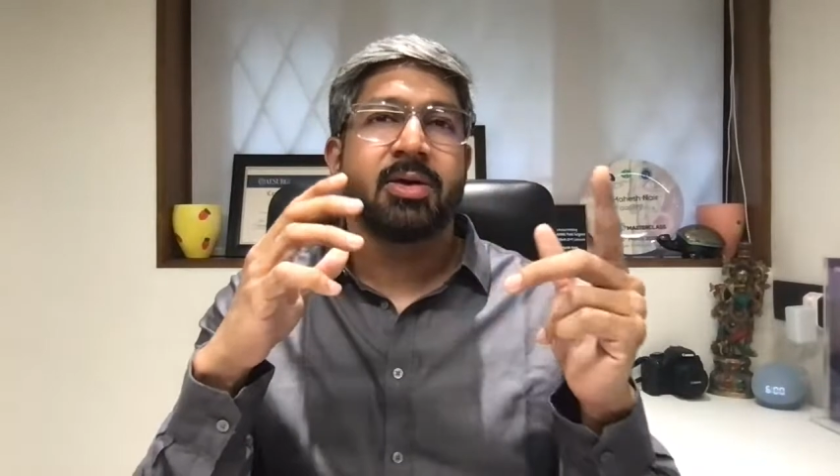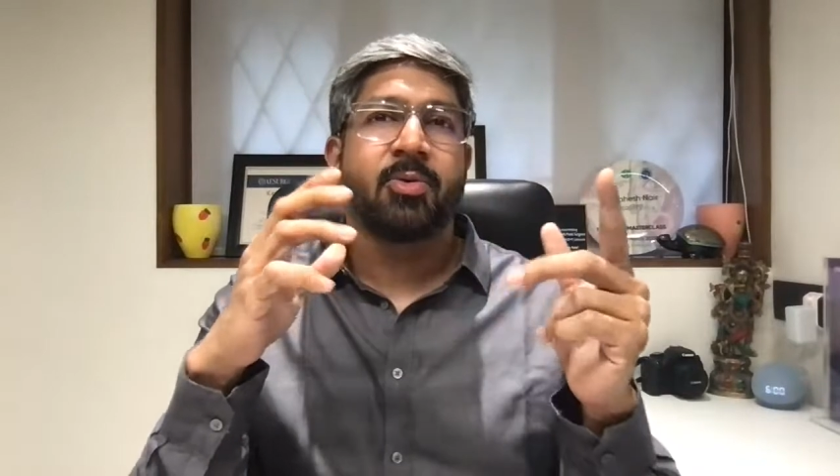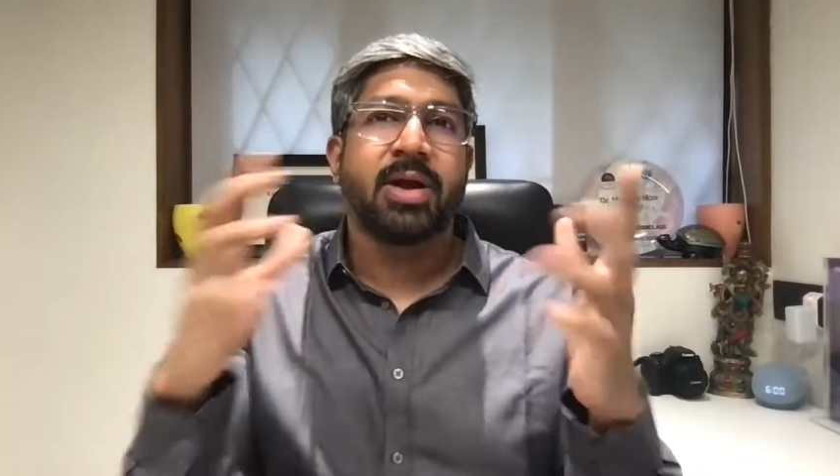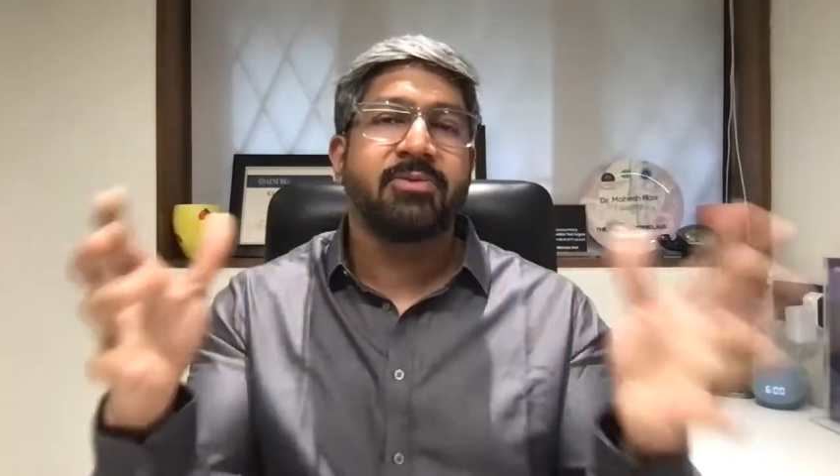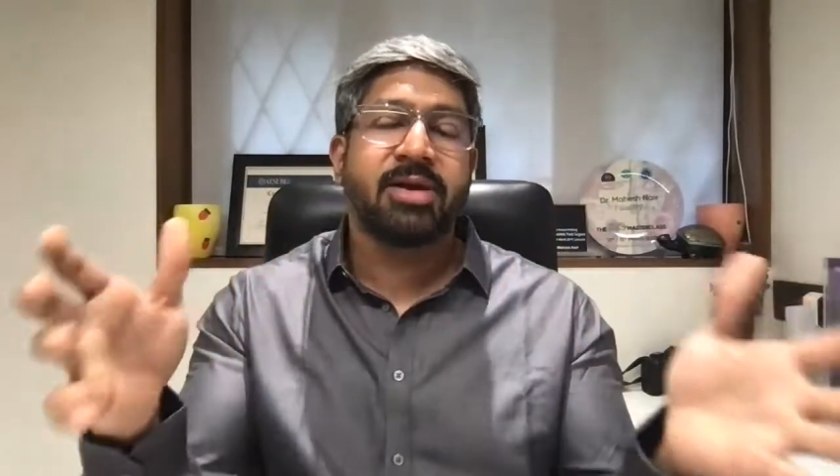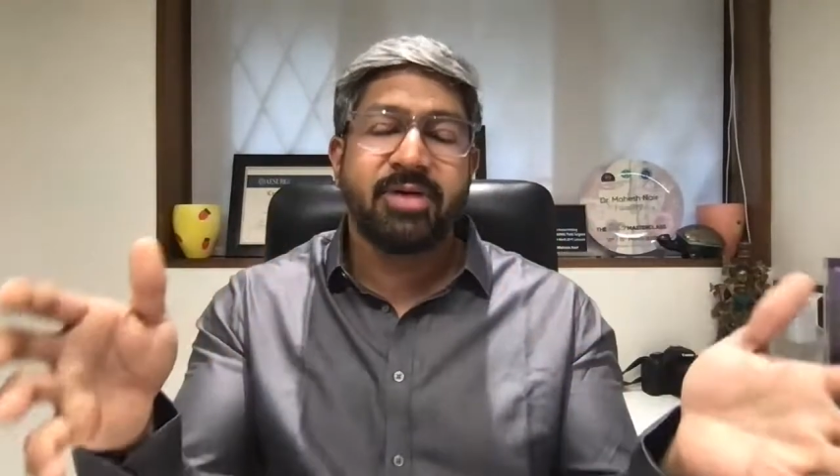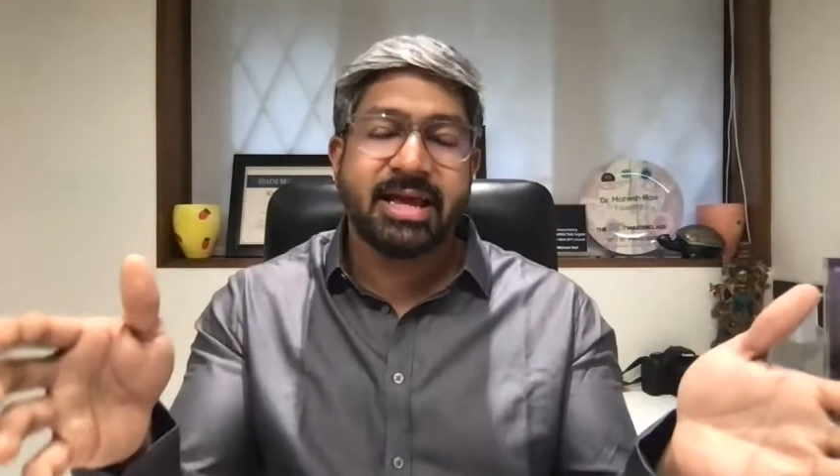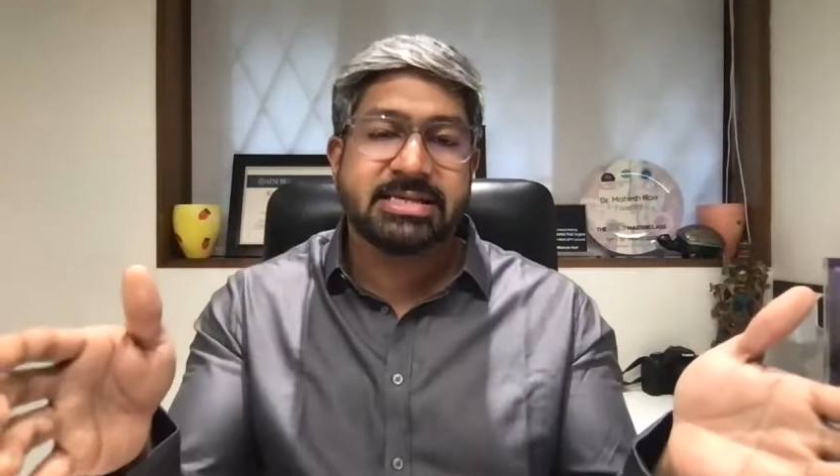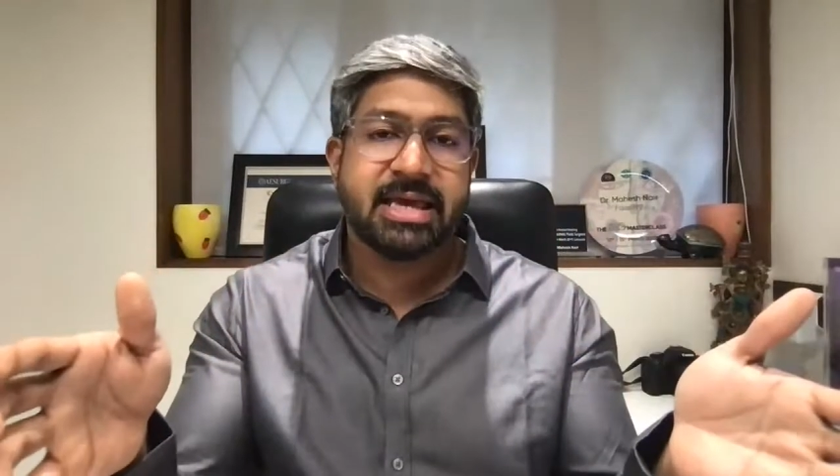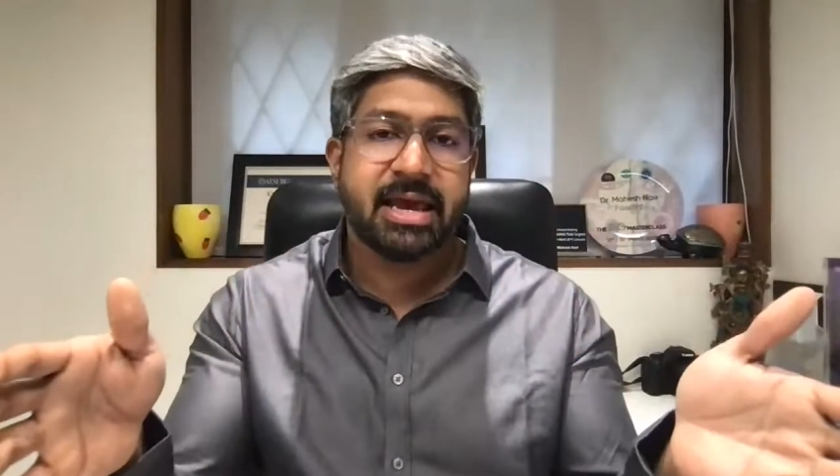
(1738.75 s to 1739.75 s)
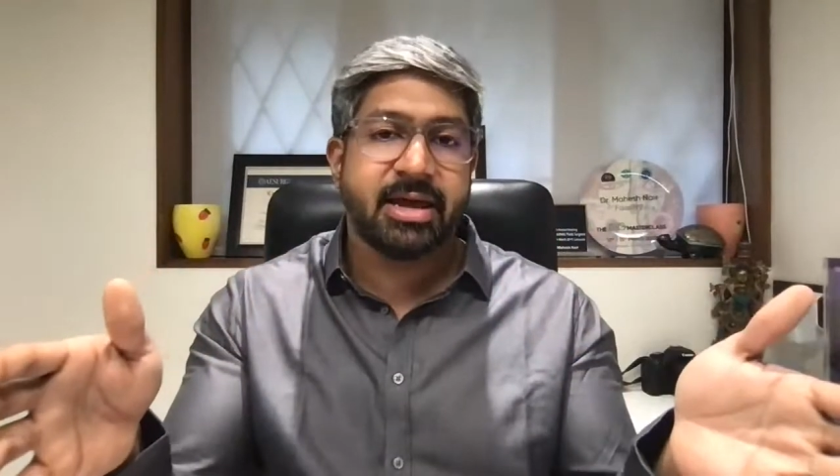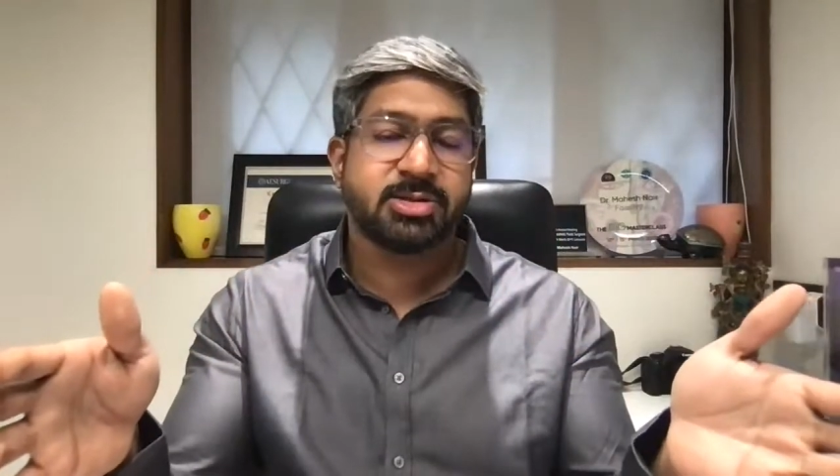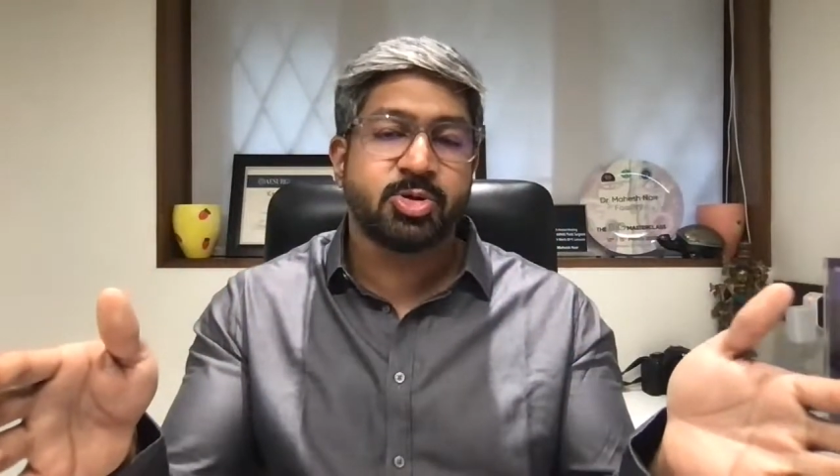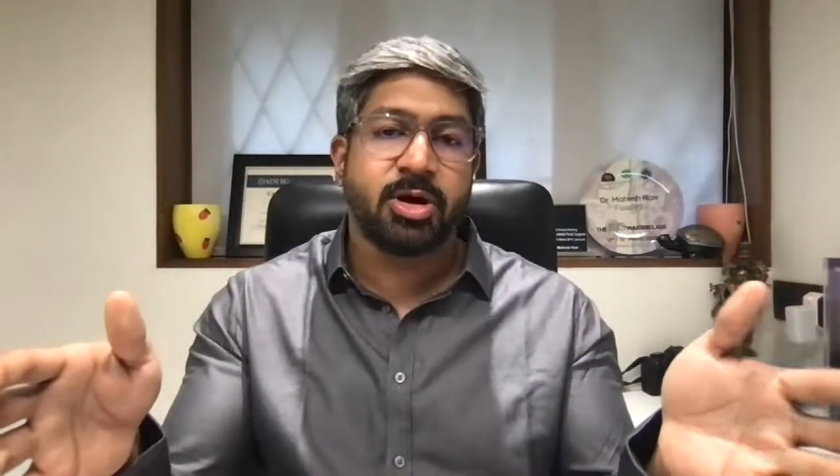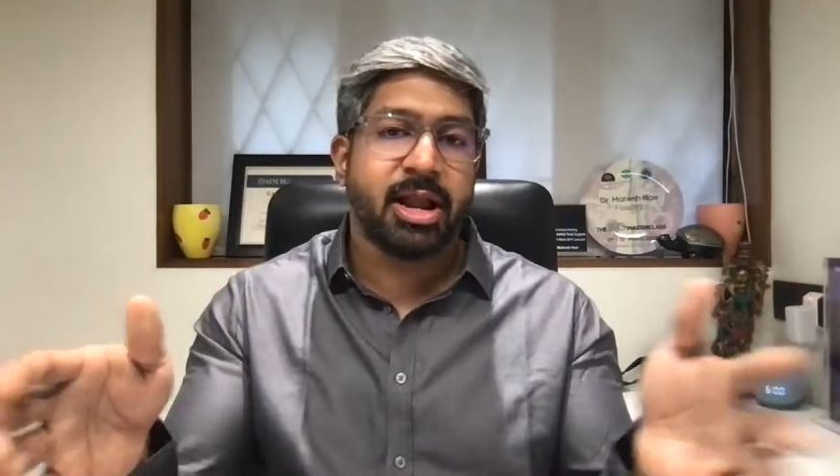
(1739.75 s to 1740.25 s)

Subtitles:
1 week, when I say, it's not